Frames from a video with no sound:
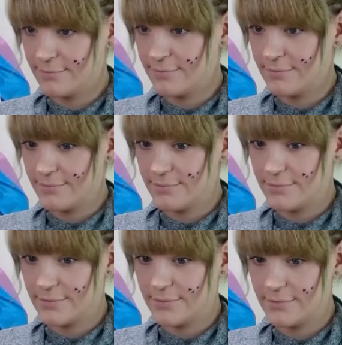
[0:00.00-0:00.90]

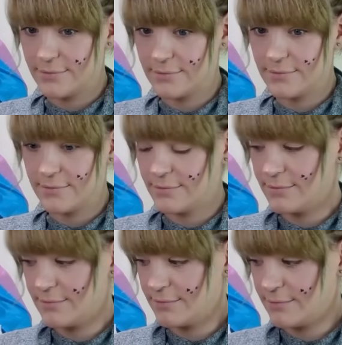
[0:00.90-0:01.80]

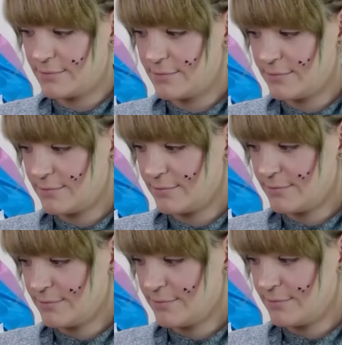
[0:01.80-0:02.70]

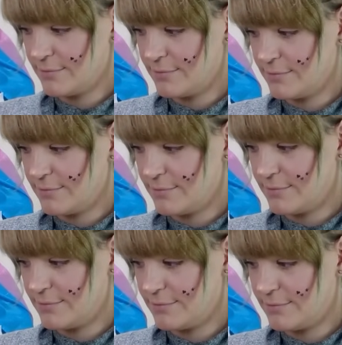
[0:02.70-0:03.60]

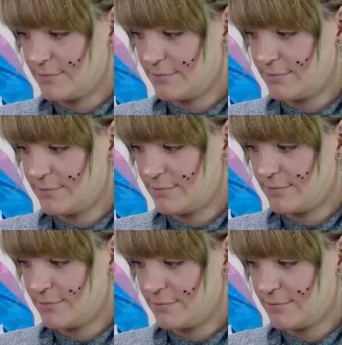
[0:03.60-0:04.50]

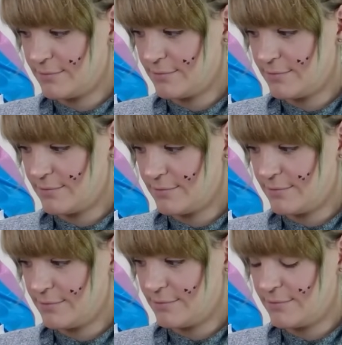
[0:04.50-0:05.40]

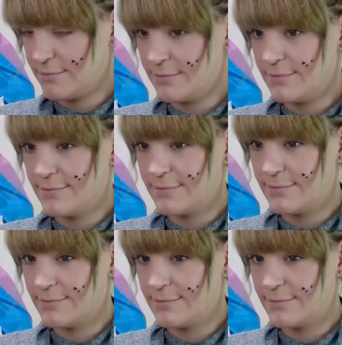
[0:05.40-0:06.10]
(silent)